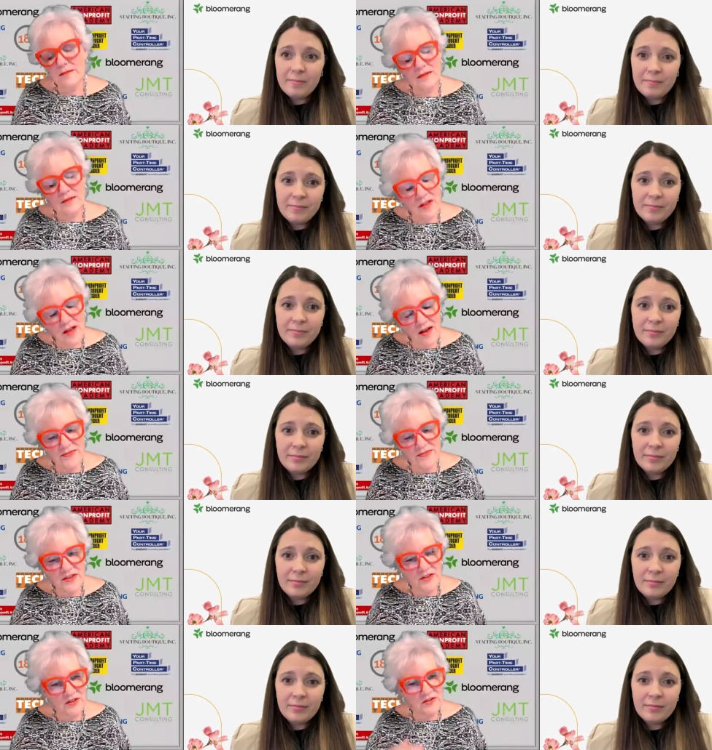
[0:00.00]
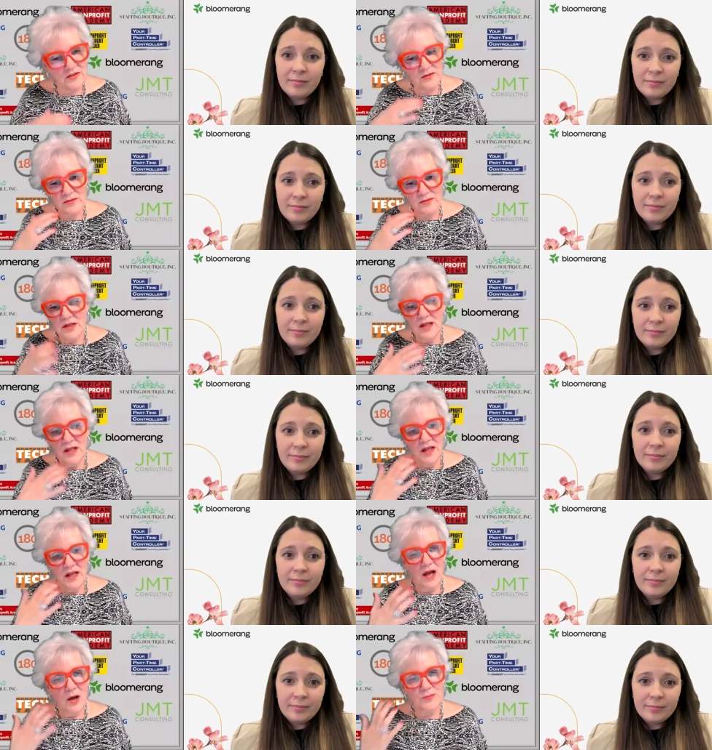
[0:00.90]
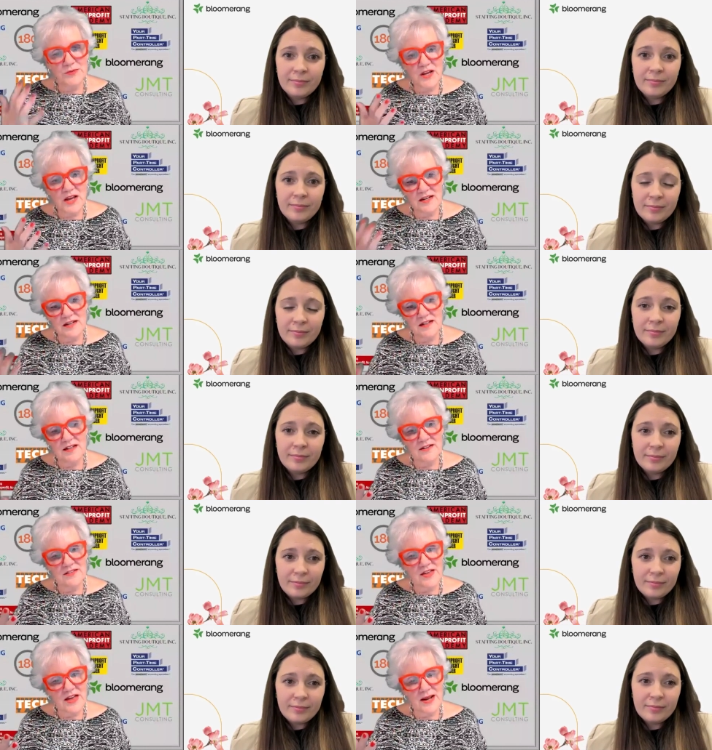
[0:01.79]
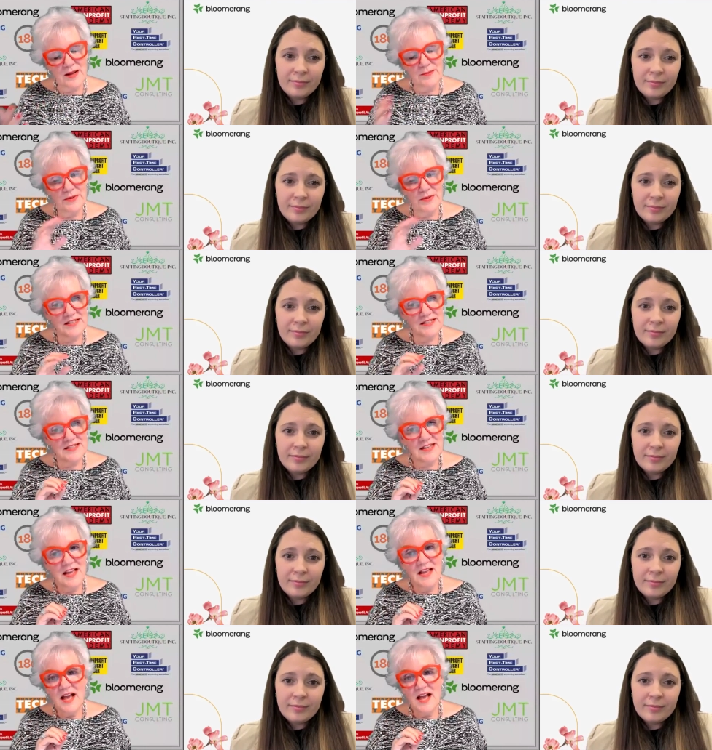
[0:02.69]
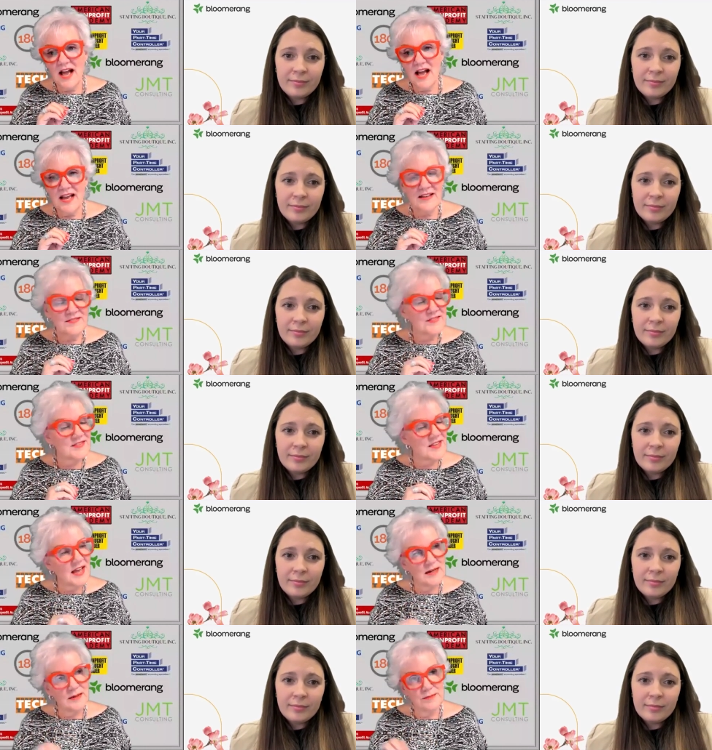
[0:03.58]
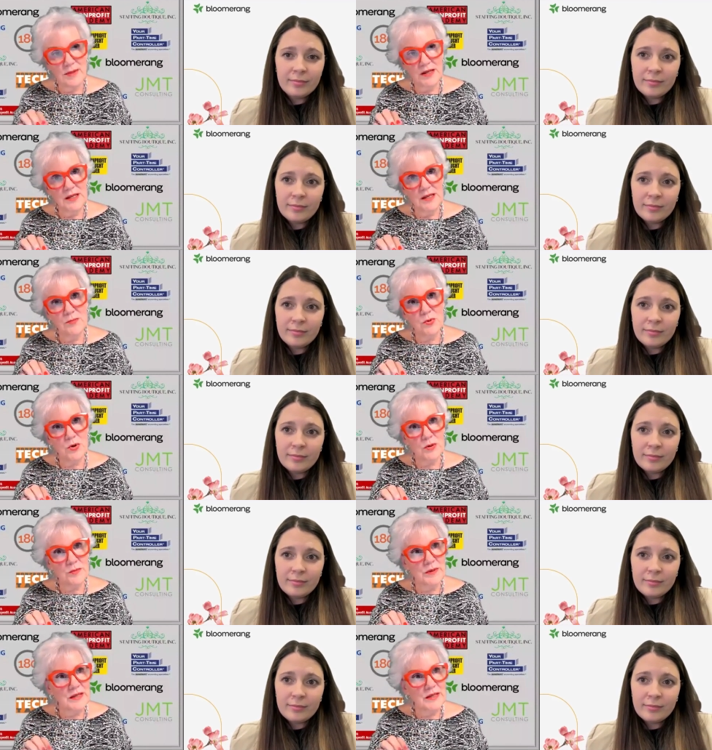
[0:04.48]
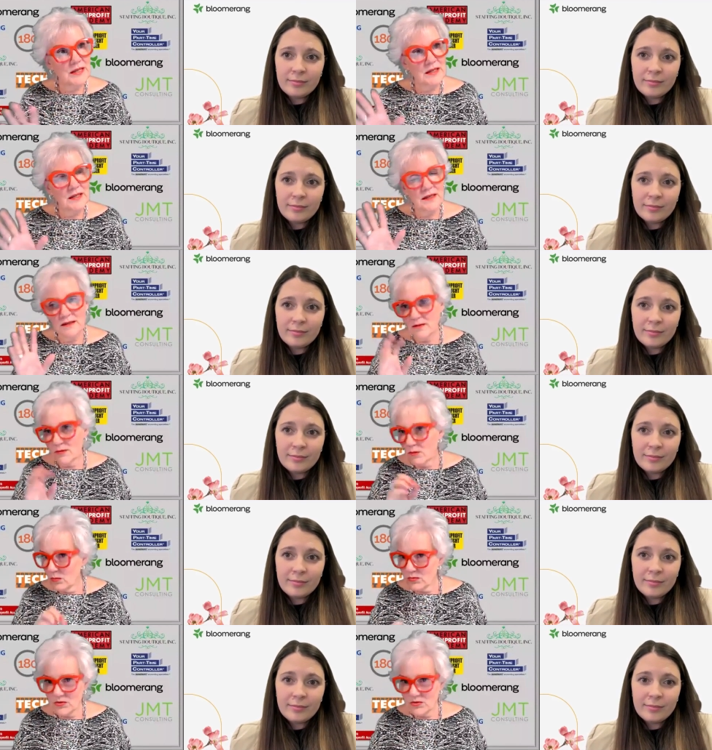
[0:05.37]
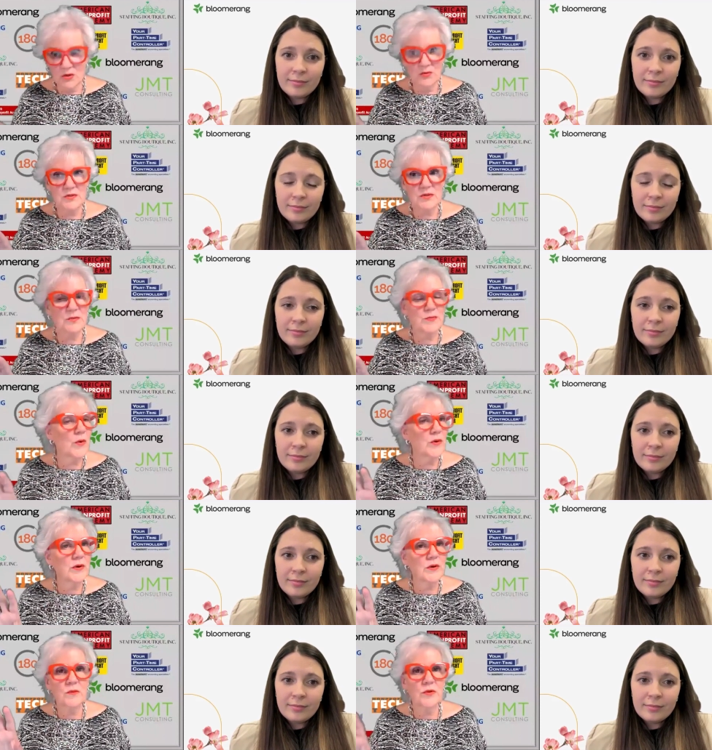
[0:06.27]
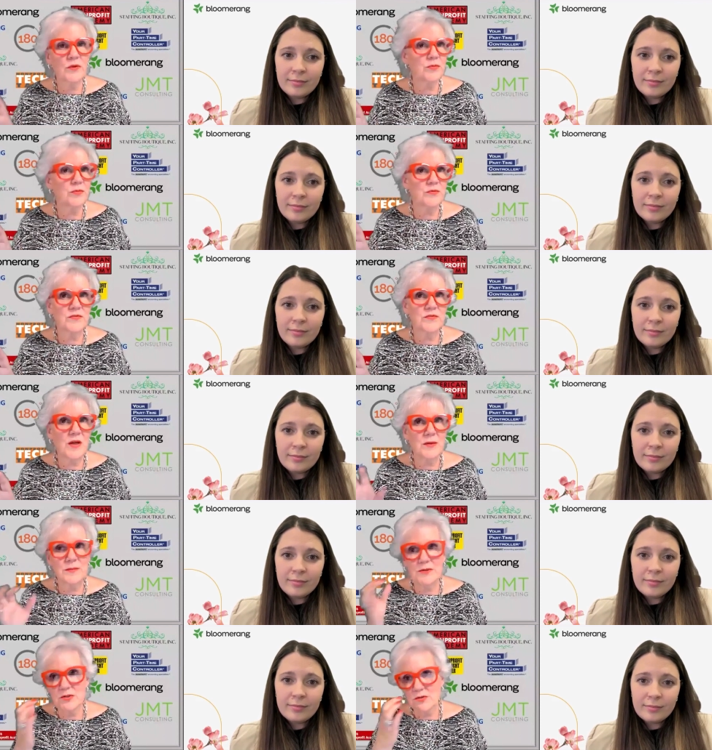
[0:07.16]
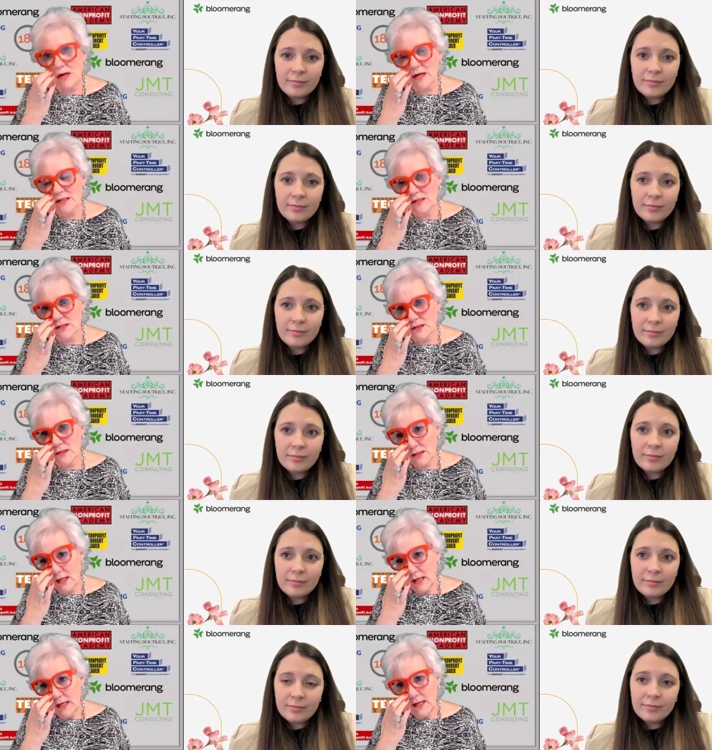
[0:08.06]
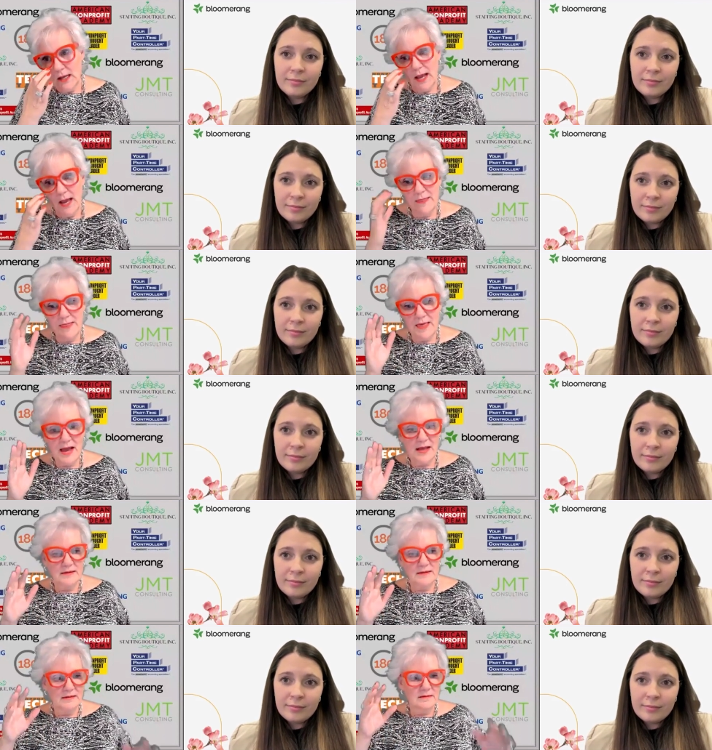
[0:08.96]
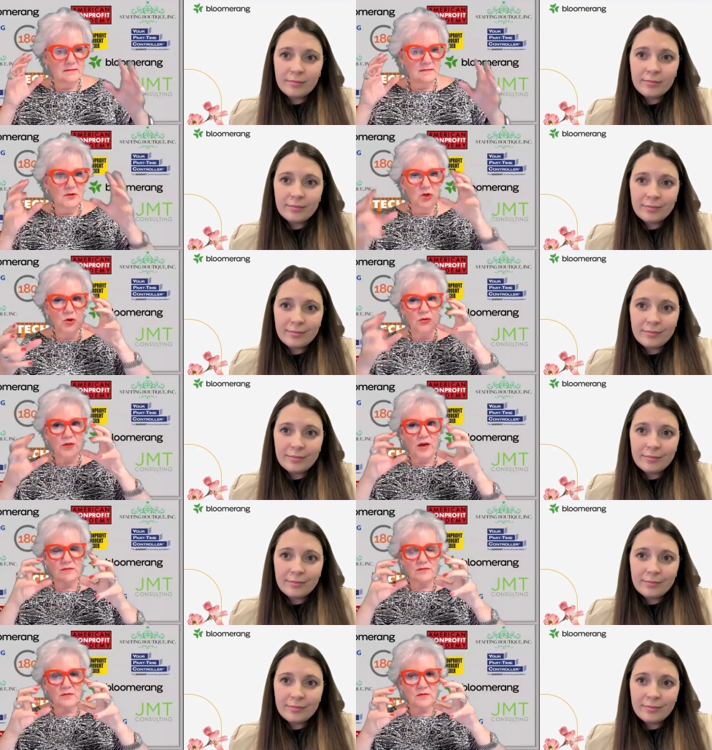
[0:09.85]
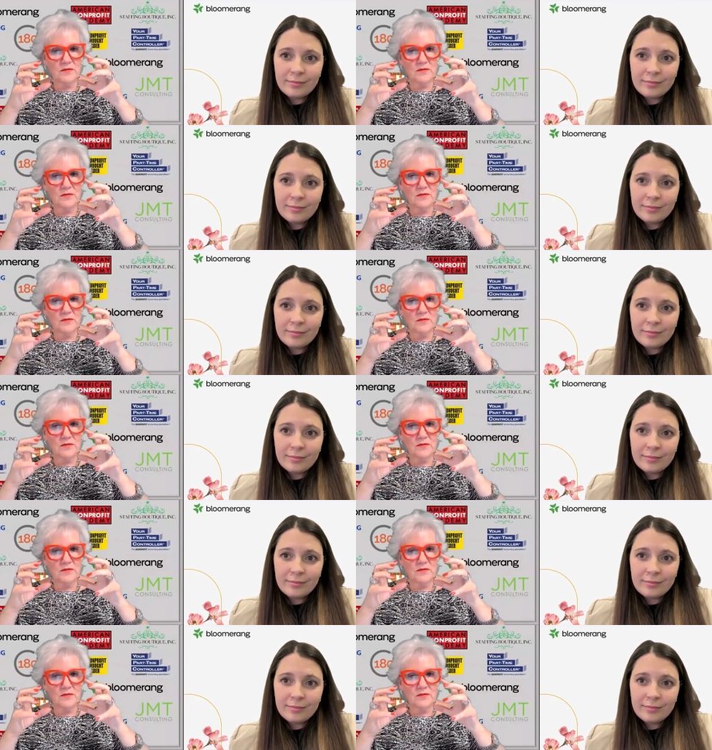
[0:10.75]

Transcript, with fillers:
Speaker 1: love that you helped kind of clear that up because I have sat in many a board meeting, t- spoken with development directors, and that, you know, that